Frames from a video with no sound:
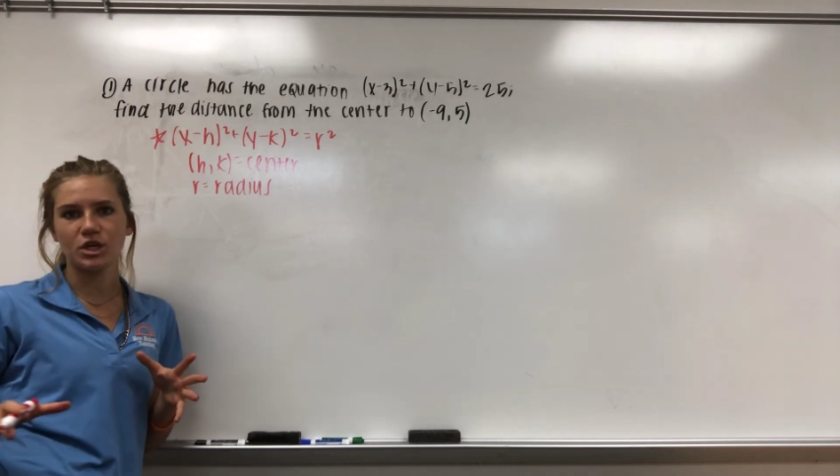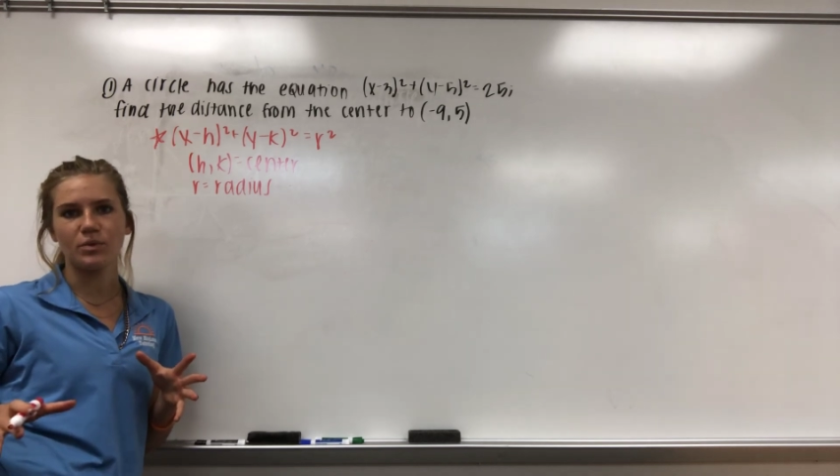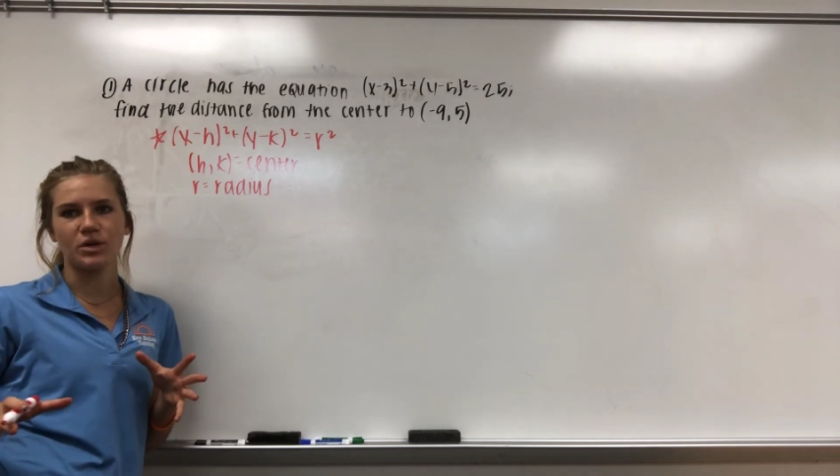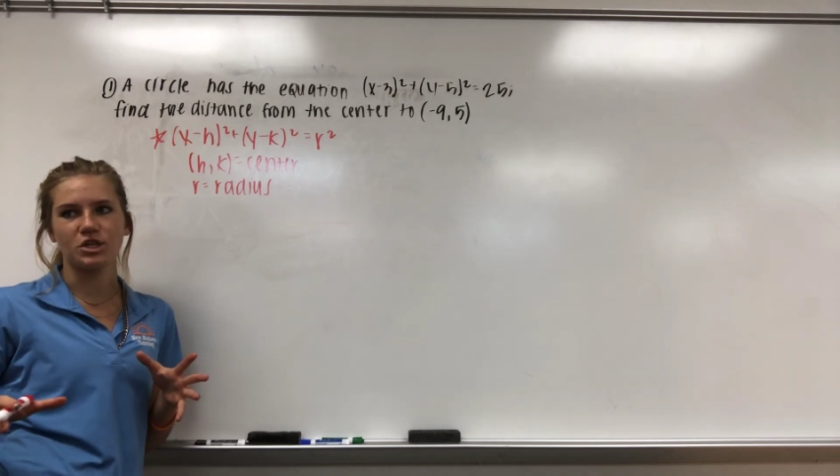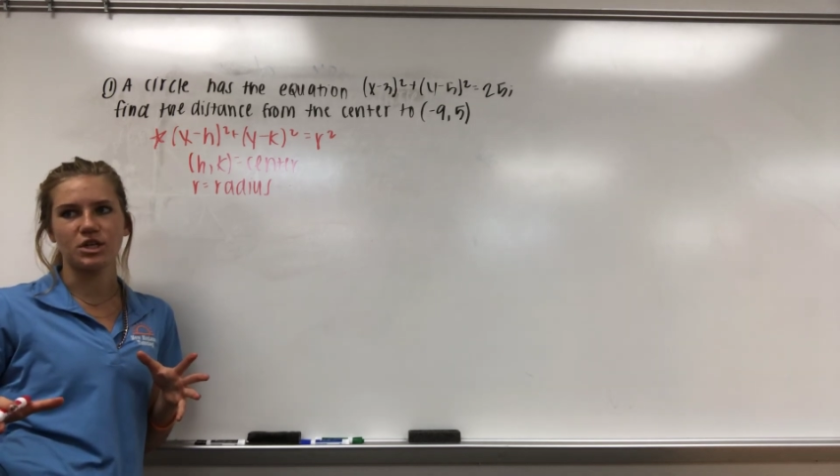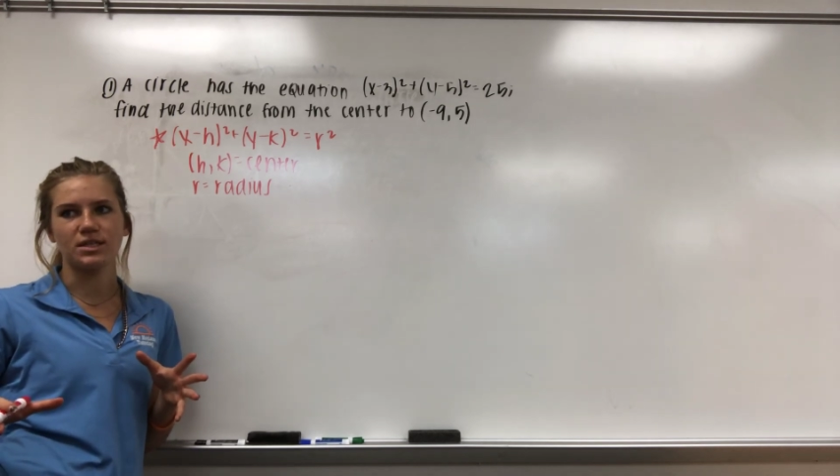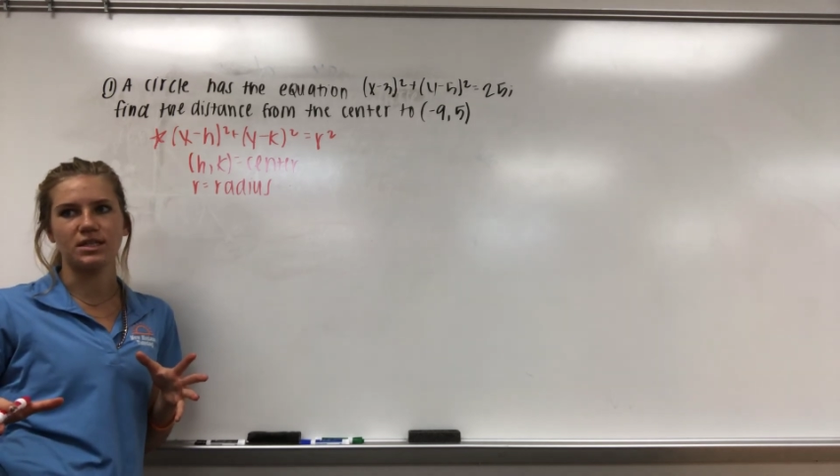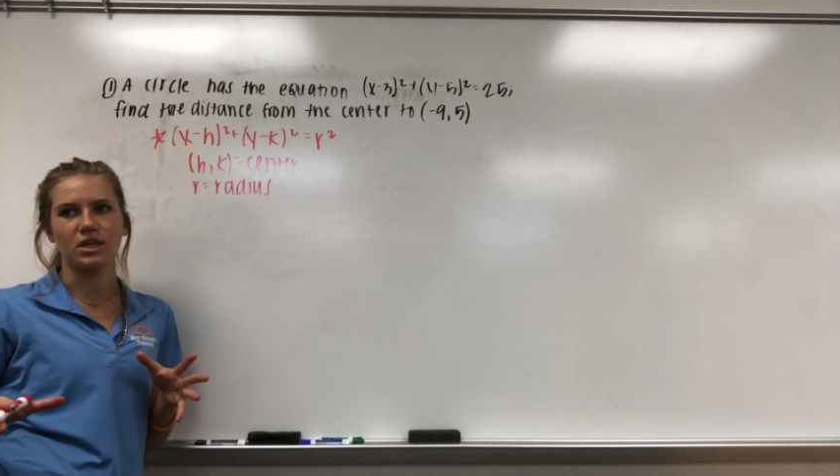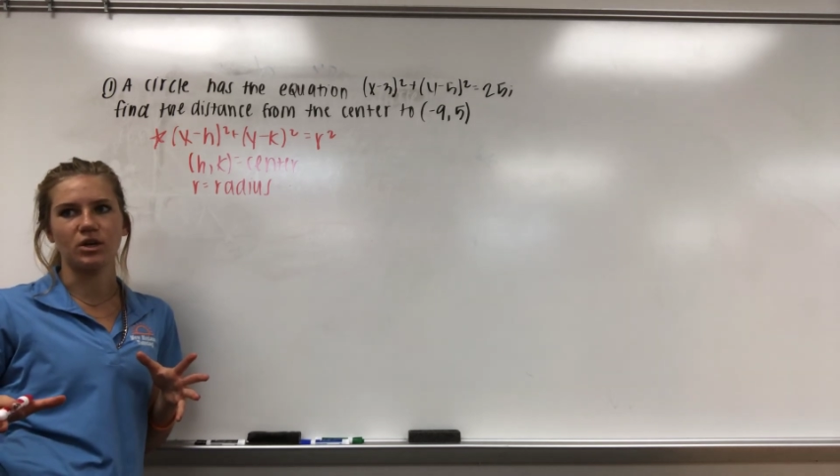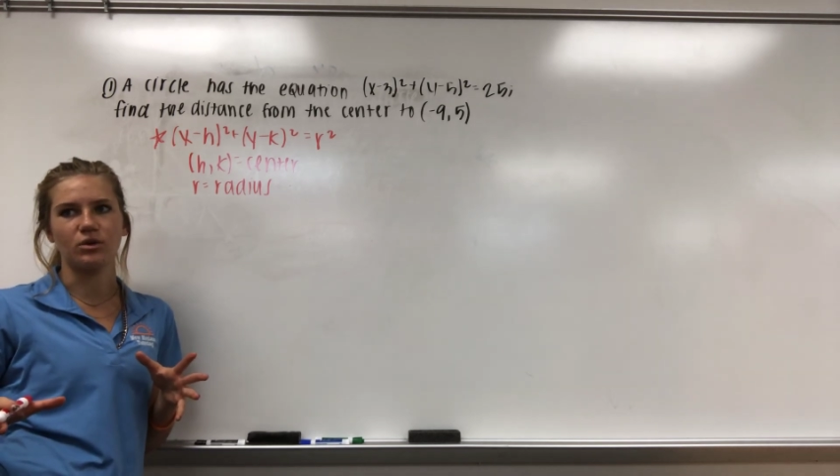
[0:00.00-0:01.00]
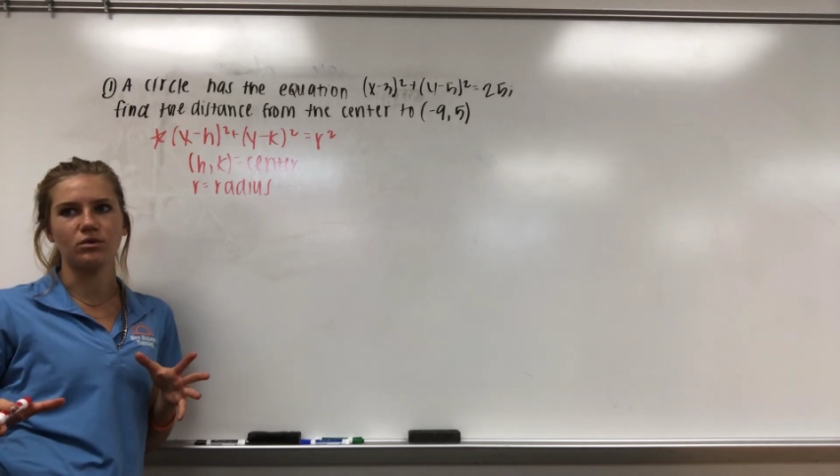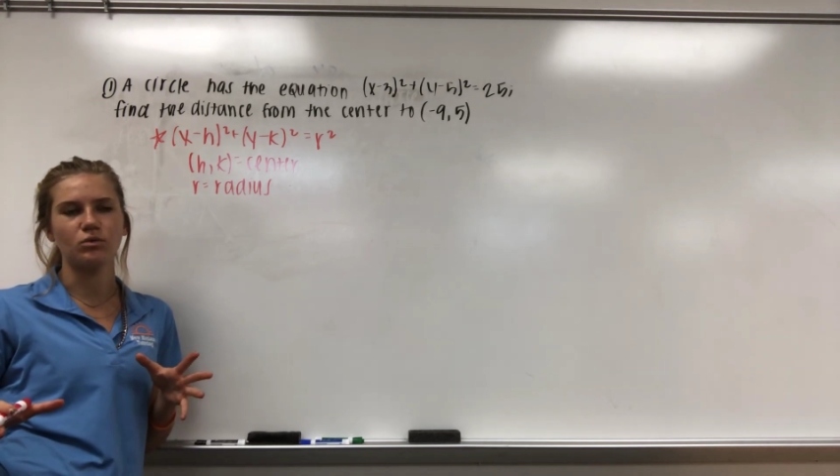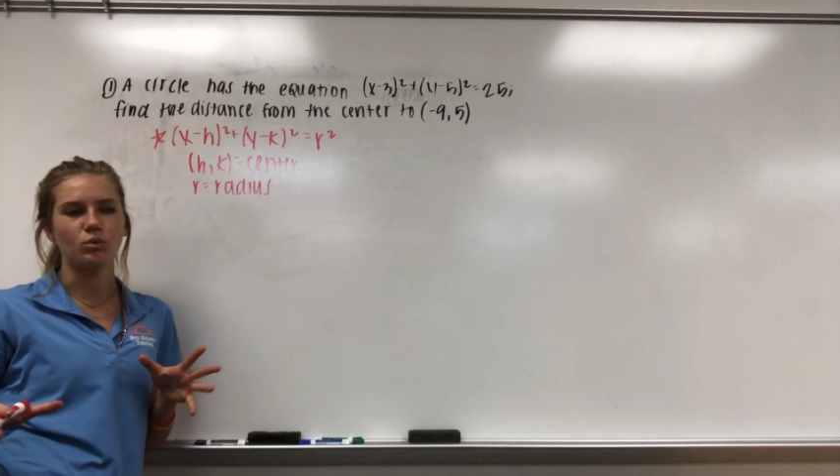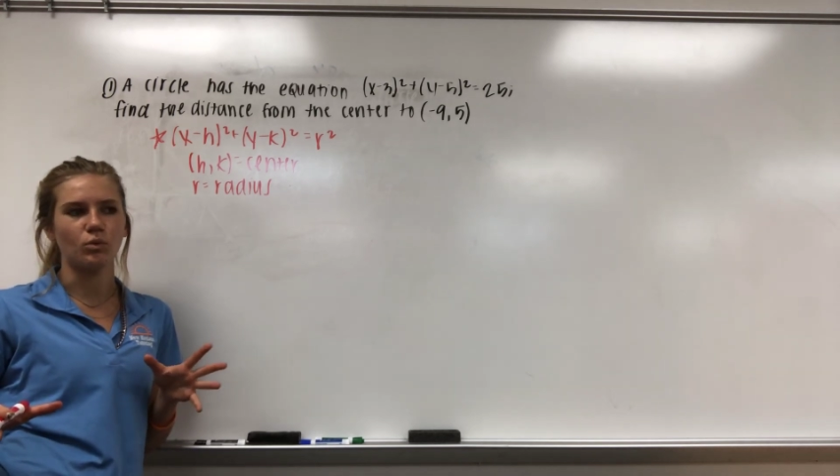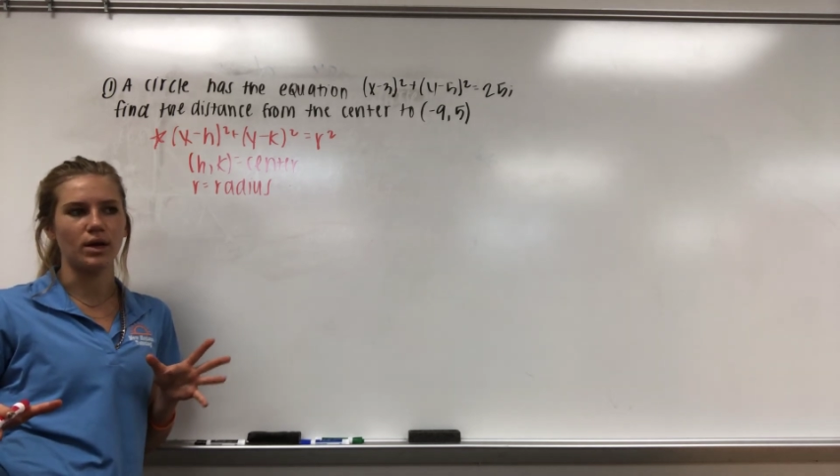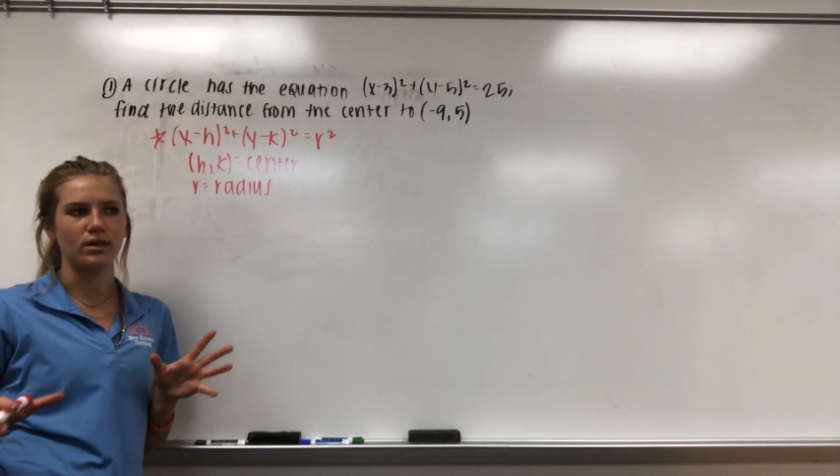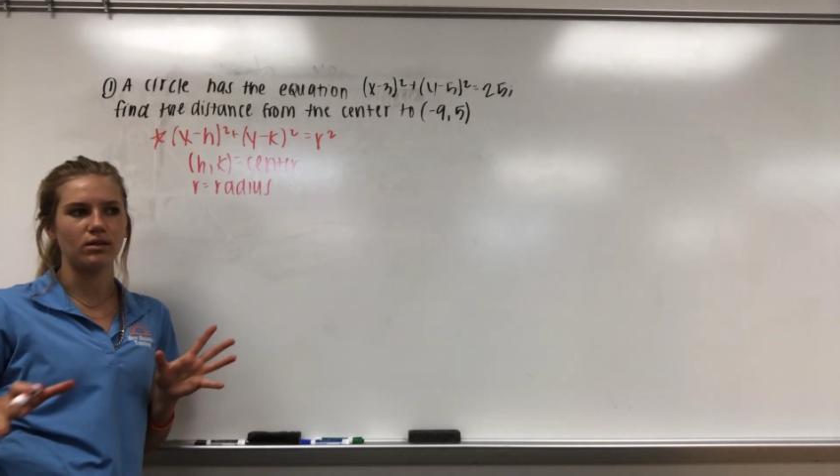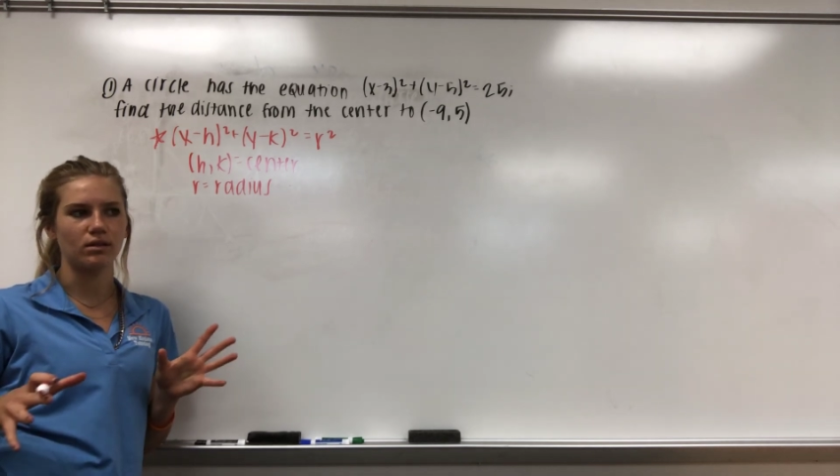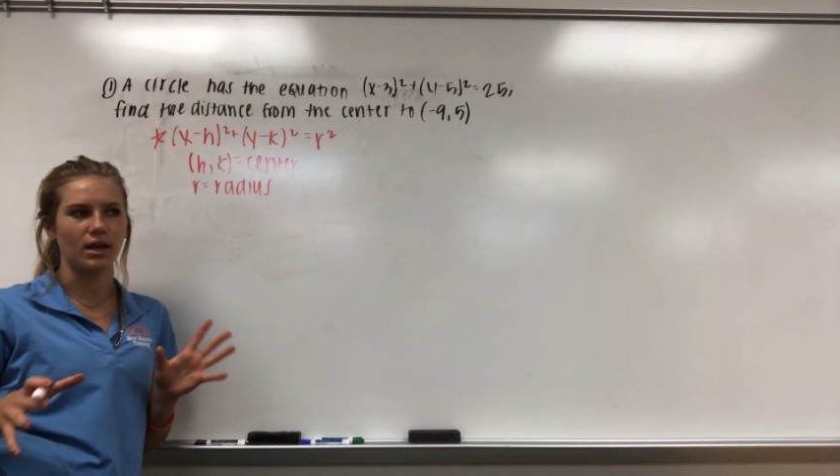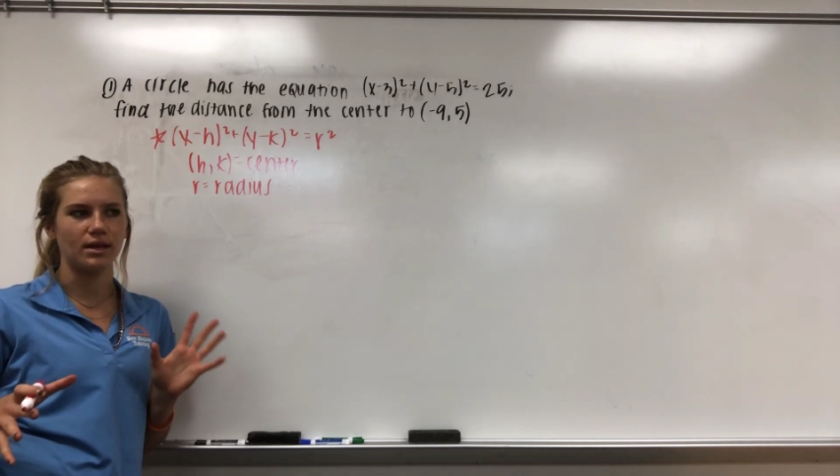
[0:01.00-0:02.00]
which is dealing with
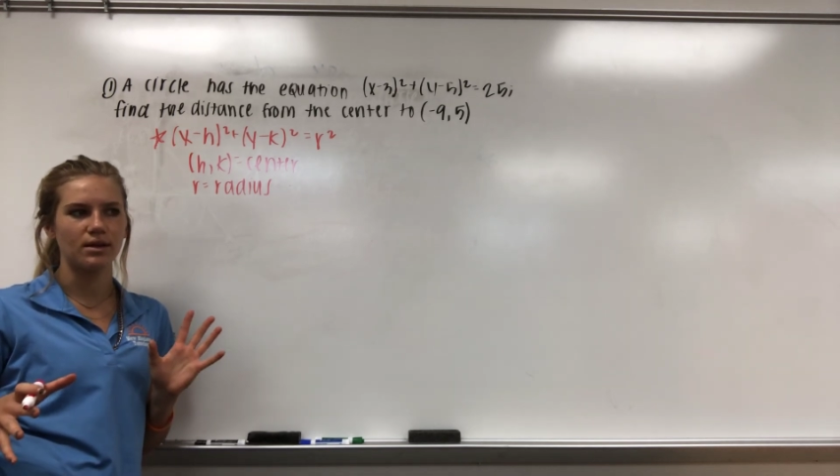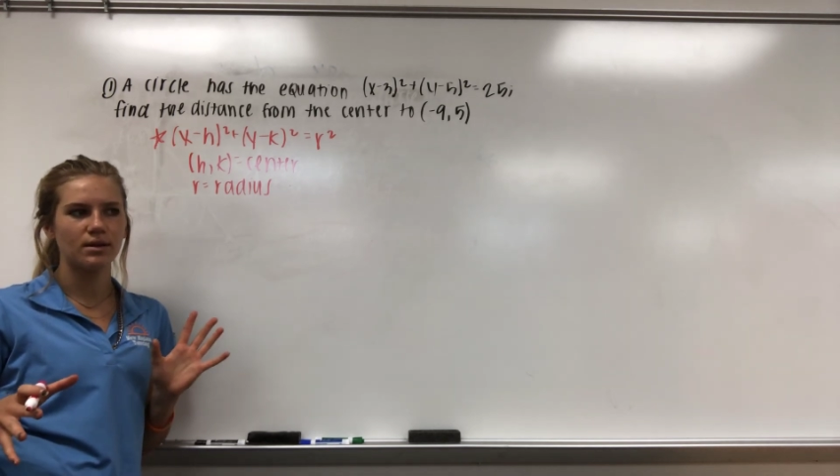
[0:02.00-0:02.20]
like